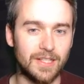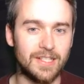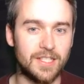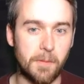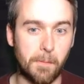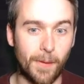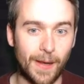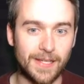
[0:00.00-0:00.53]

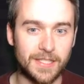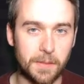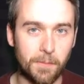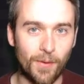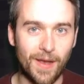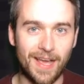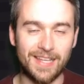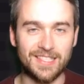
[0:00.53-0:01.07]
Surprise,
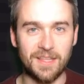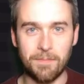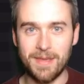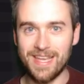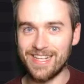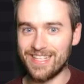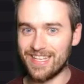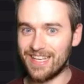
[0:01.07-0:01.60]
surprise, the
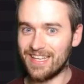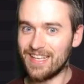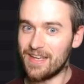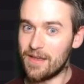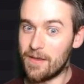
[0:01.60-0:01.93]
media